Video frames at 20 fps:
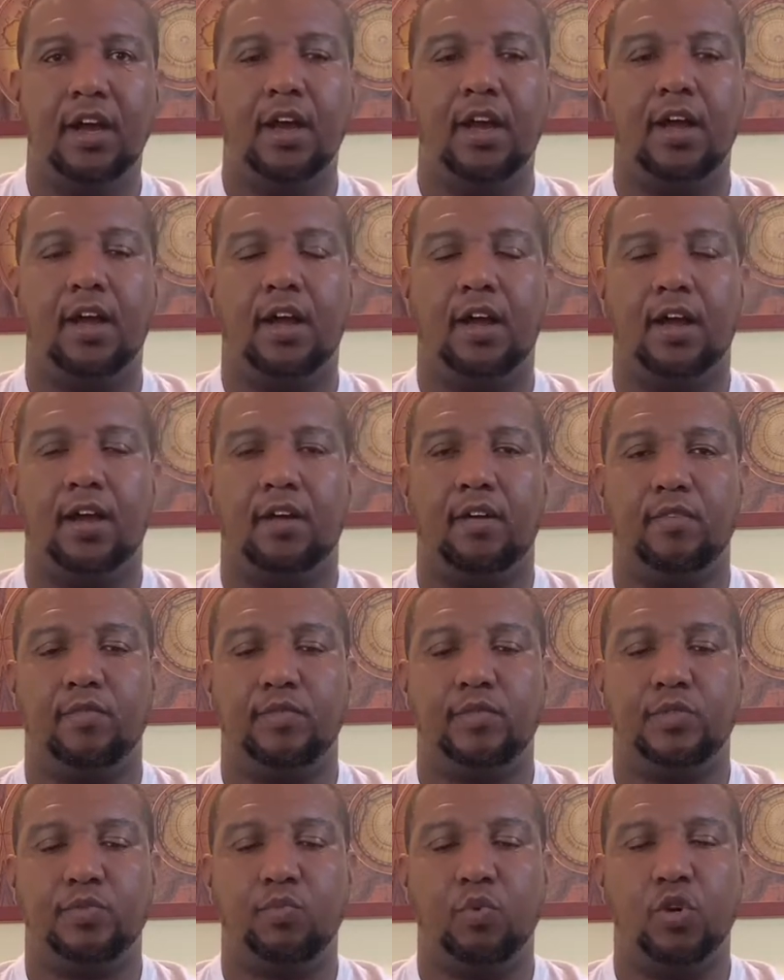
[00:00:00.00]

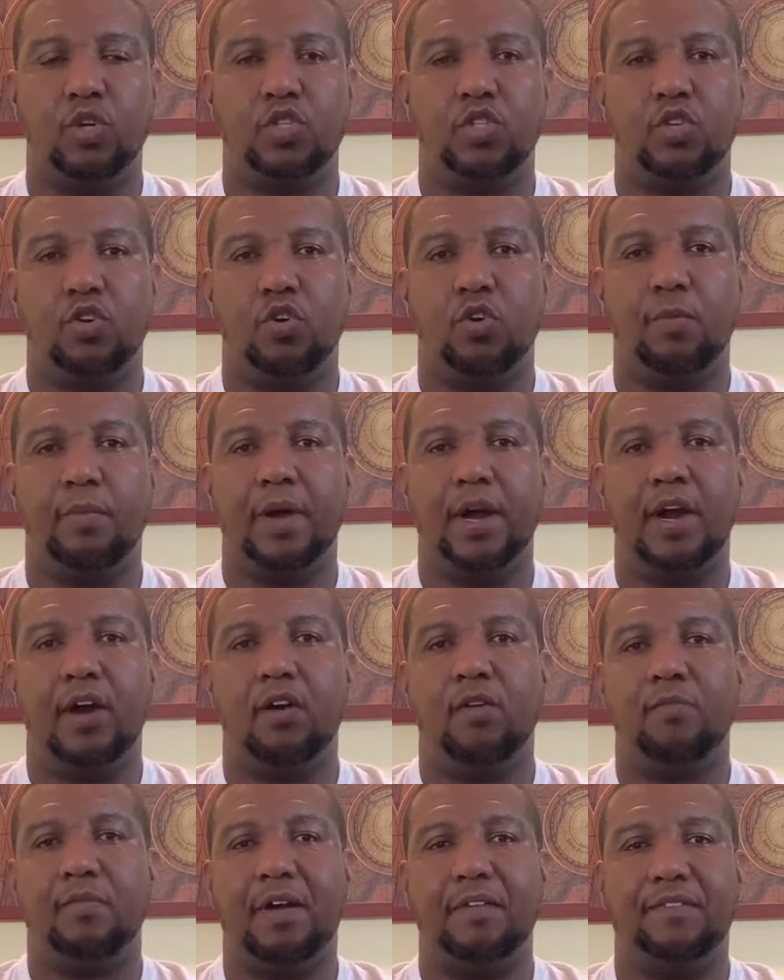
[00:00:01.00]
It's more so
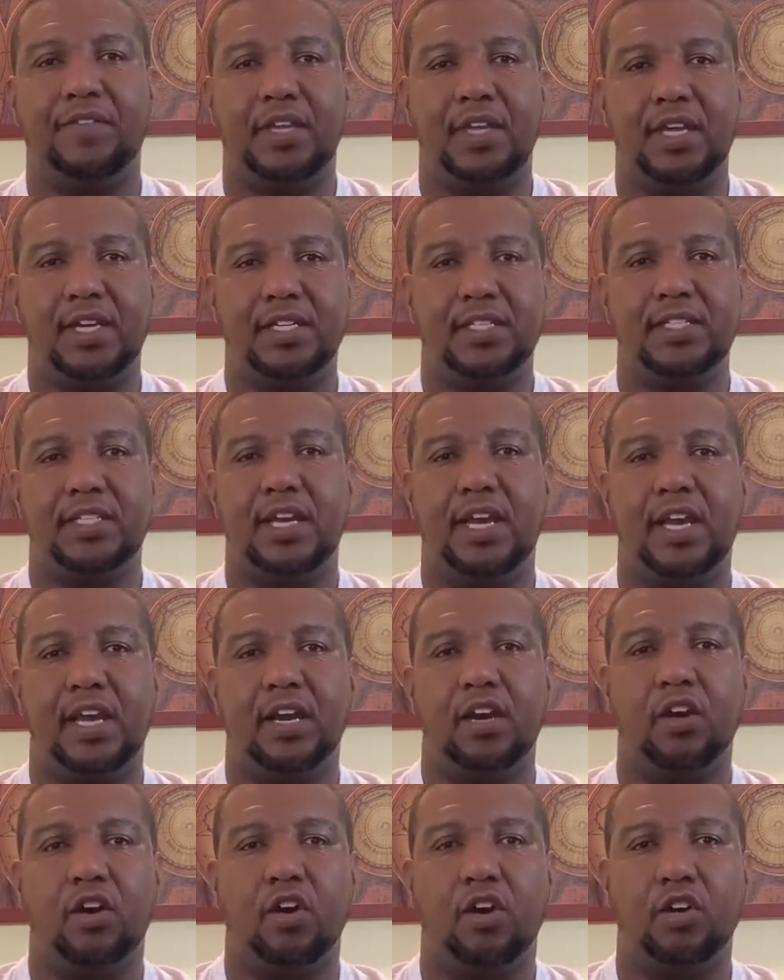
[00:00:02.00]
about my fiance
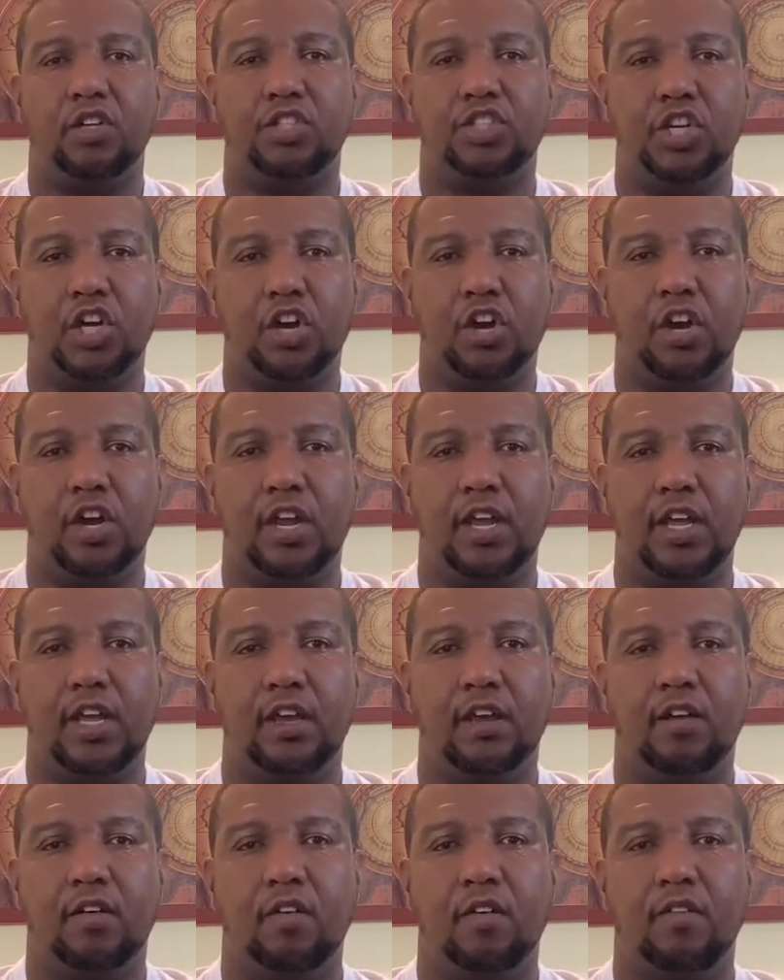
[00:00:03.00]
and her journey
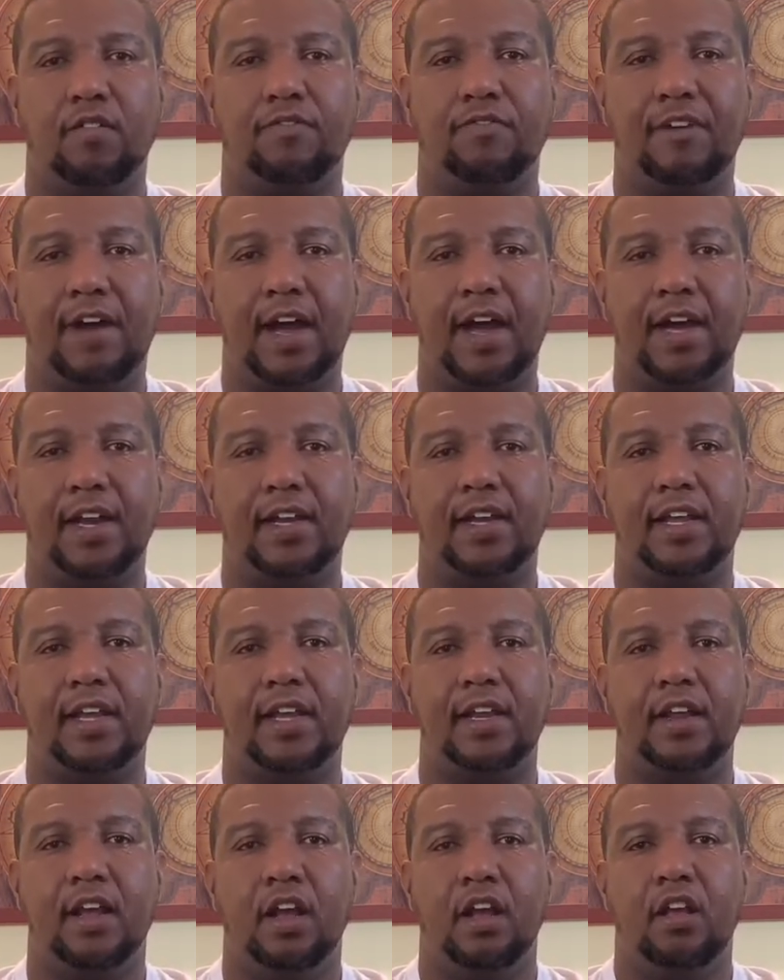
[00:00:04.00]
on
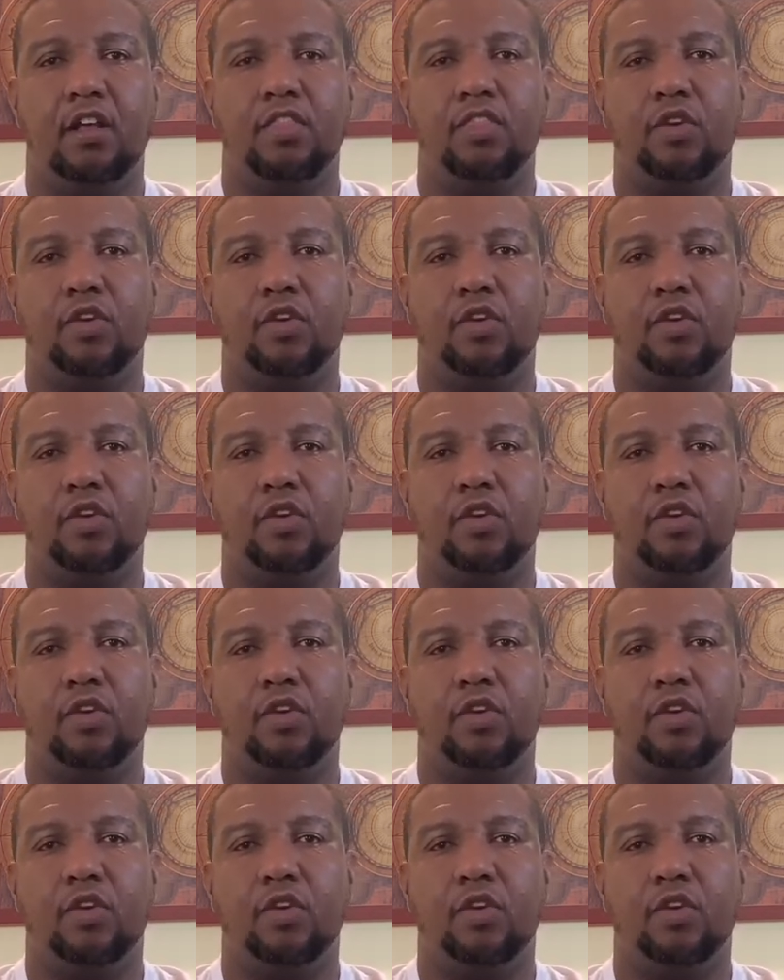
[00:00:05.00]
finding the